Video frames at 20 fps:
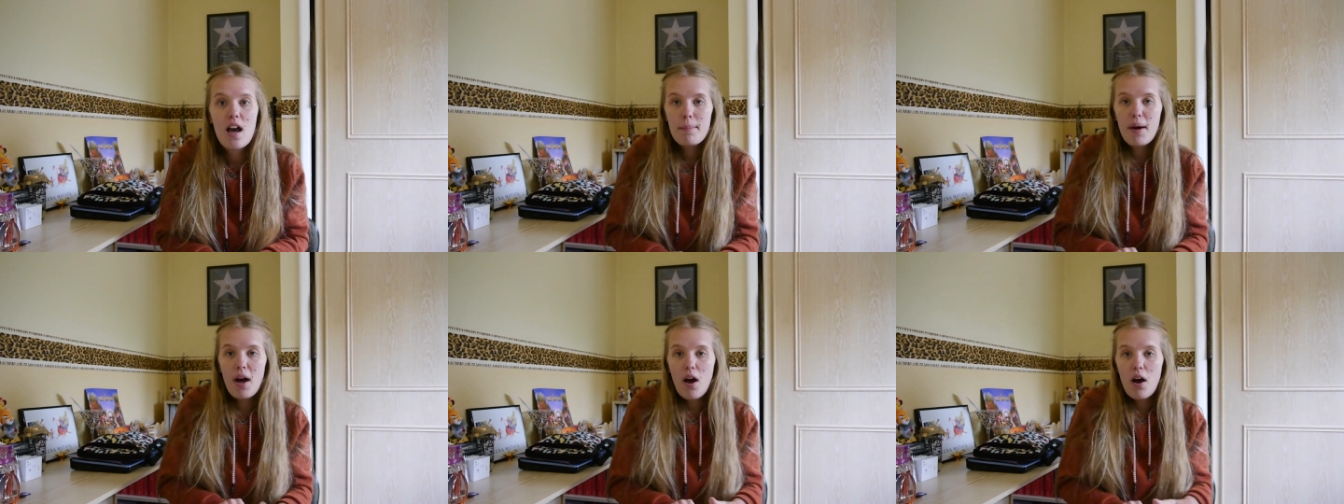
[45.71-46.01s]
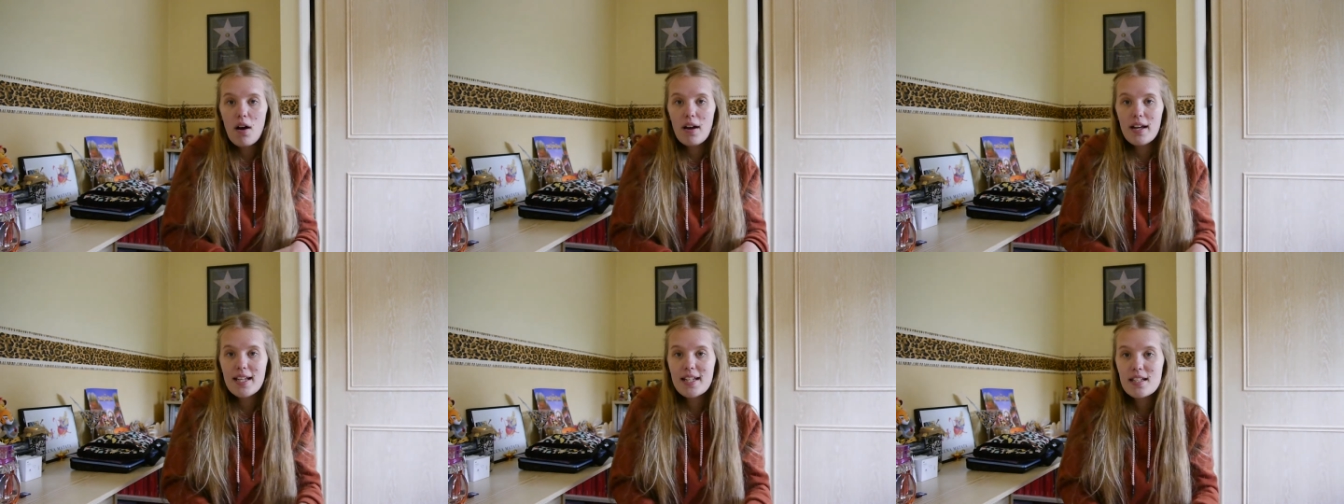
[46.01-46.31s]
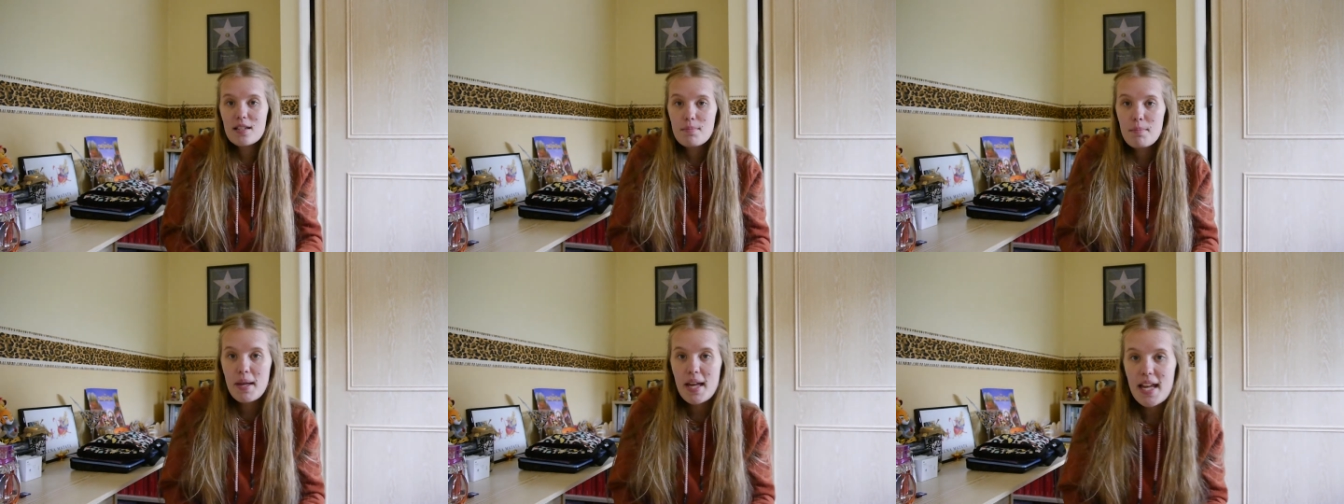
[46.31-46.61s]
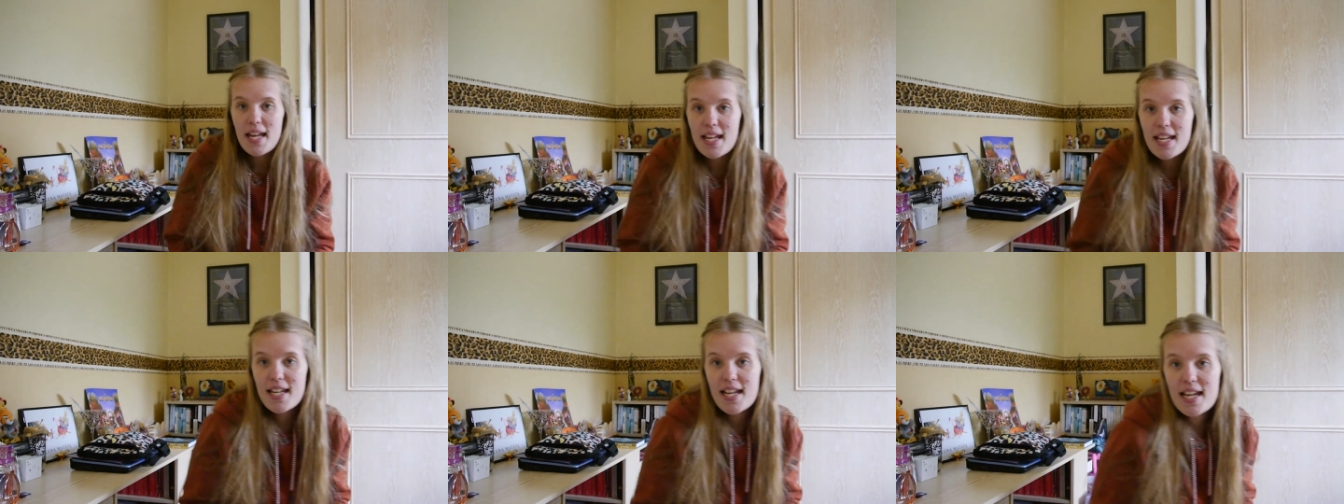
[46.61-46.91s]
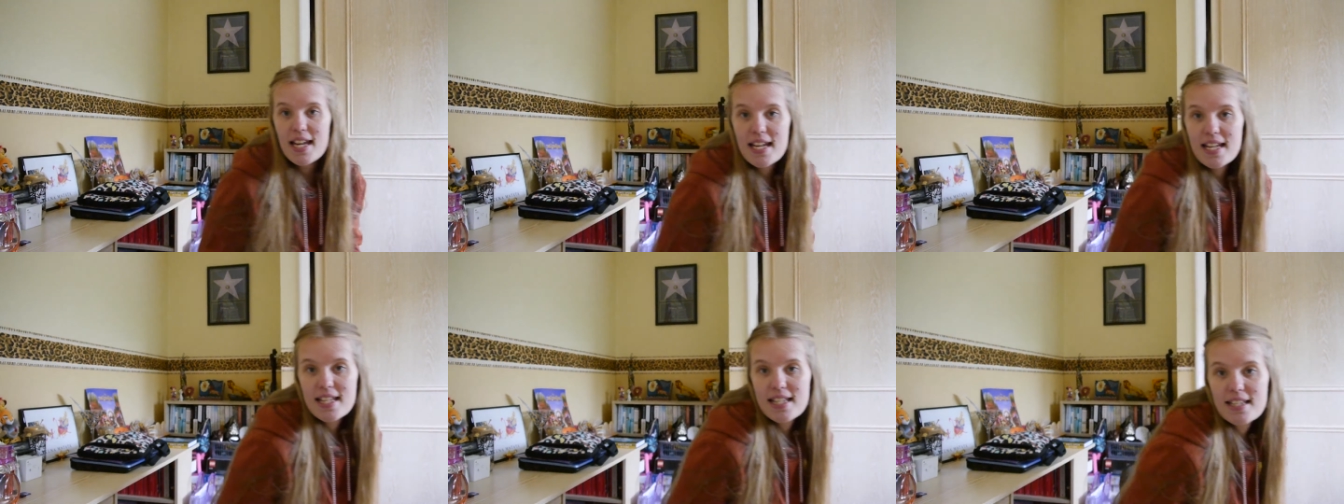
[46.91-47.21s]
Behind me
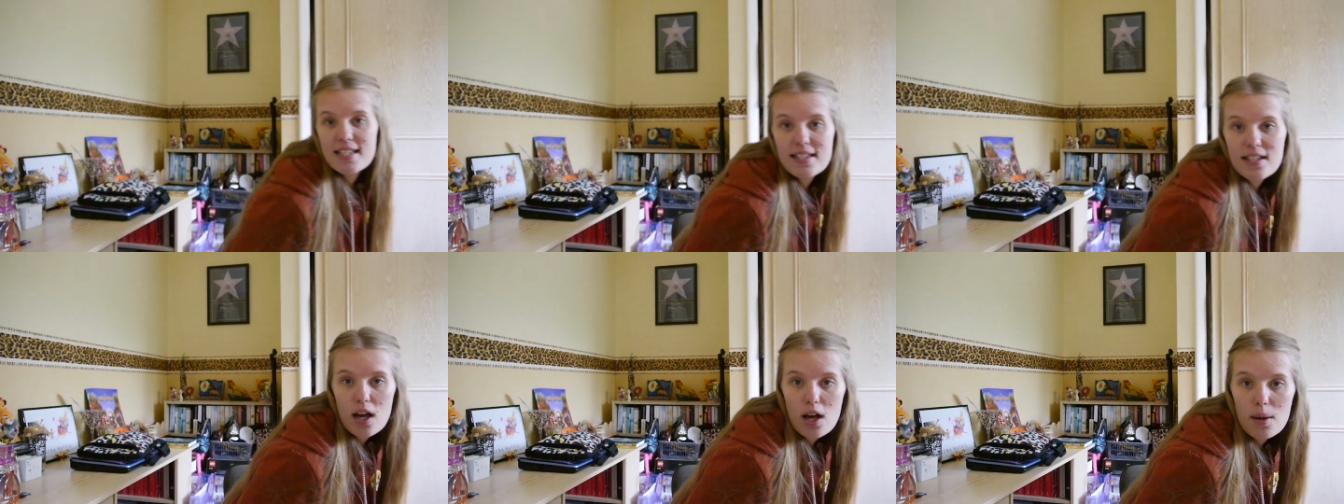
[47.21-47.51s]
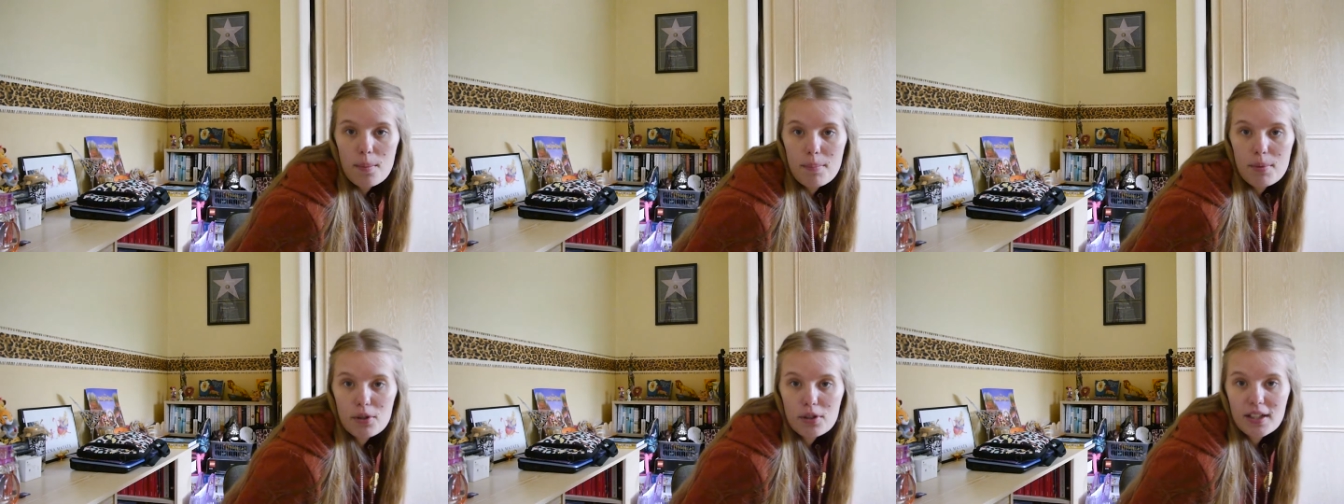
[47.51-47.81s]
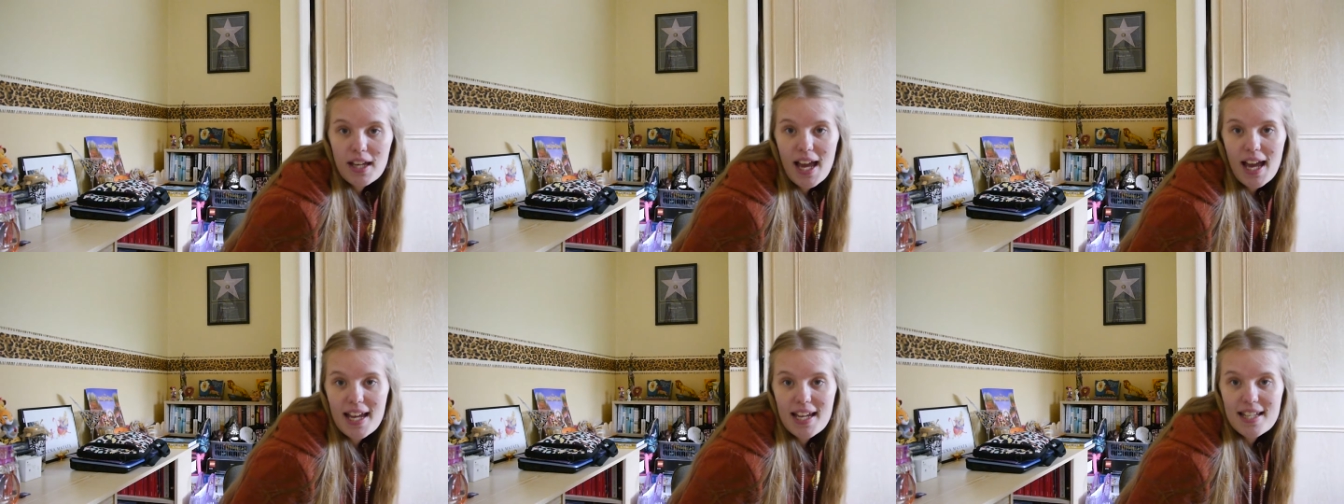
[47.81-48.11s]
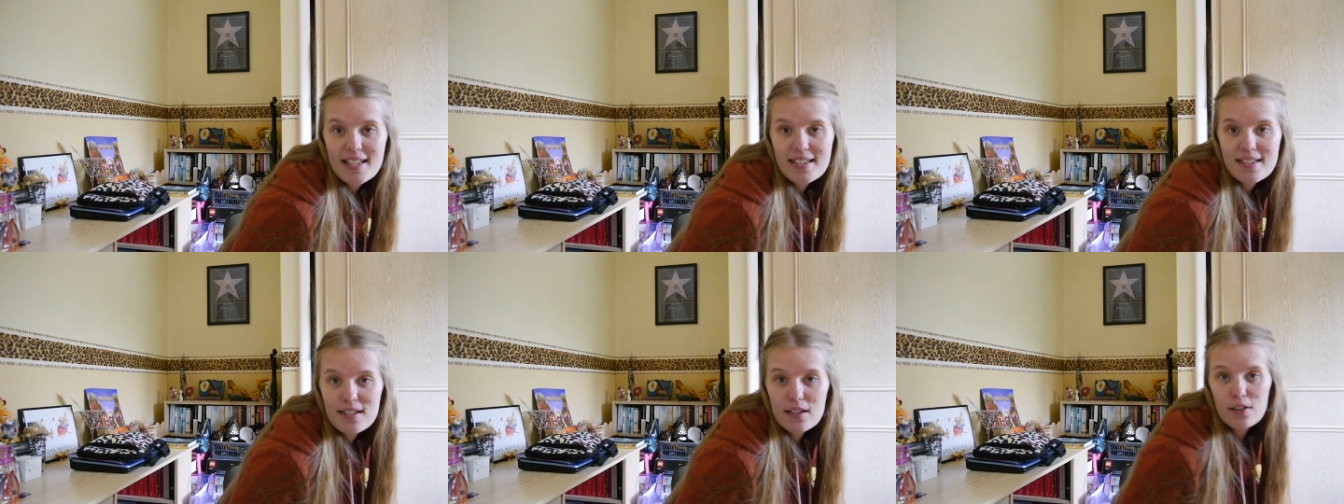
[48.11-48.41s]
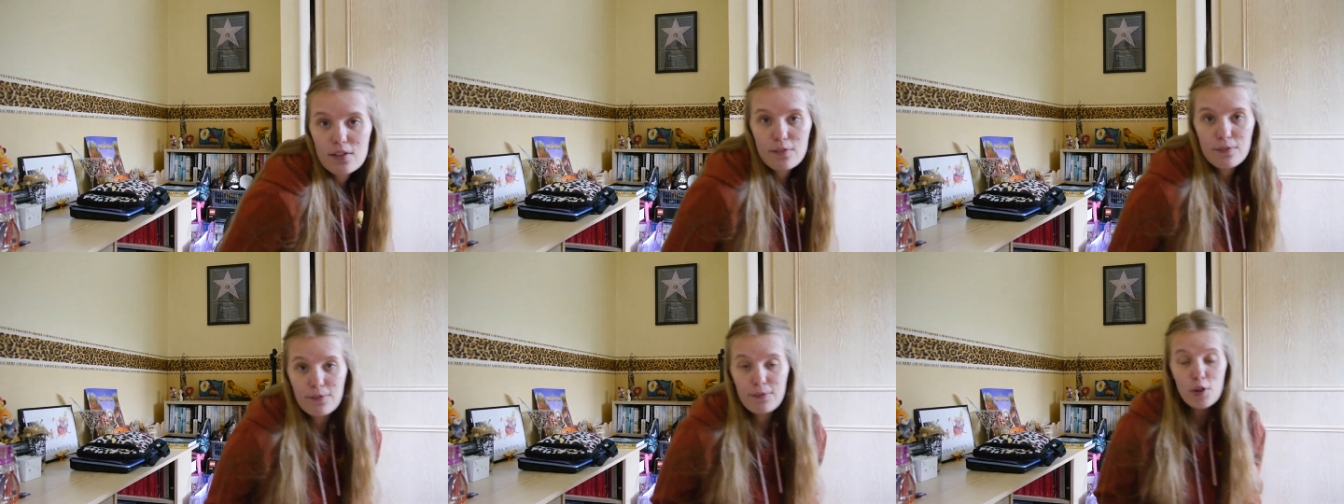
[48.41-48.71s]
is a bookcase
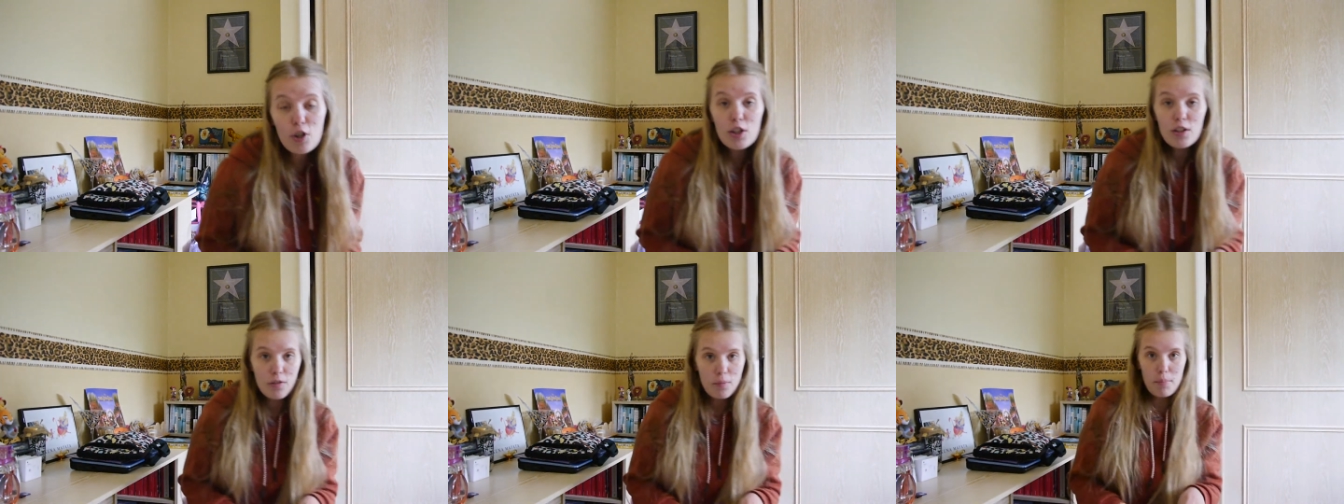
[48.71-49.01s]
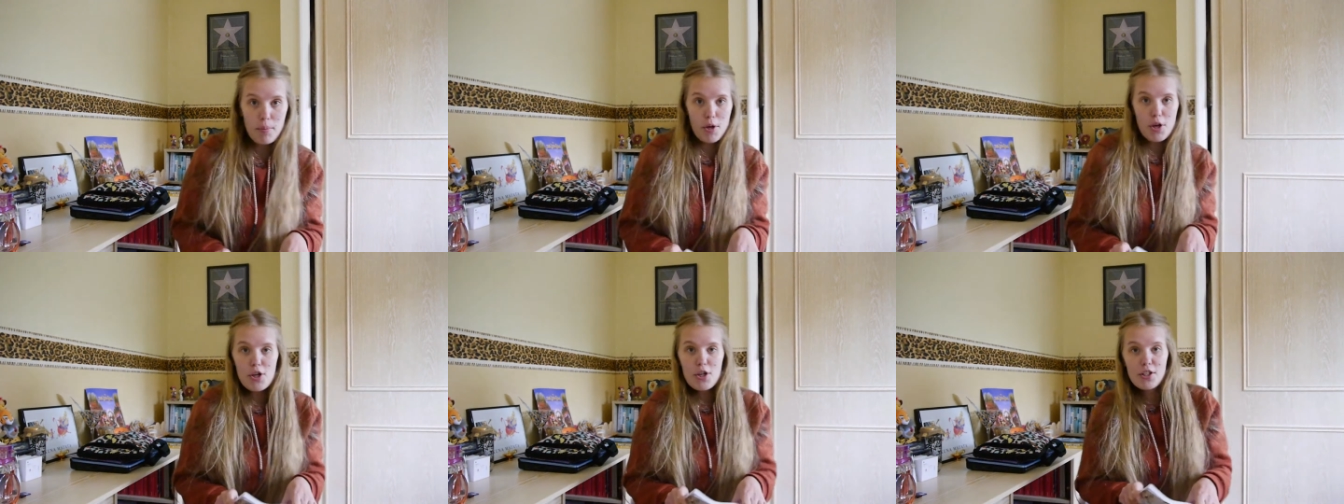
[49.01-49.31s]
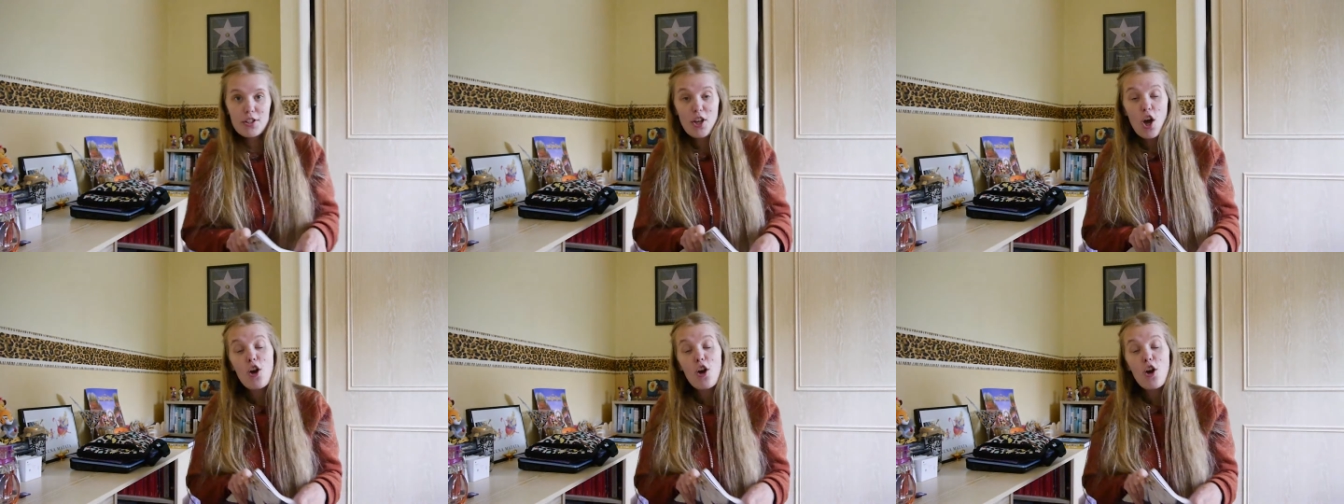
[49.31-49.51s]
full of books,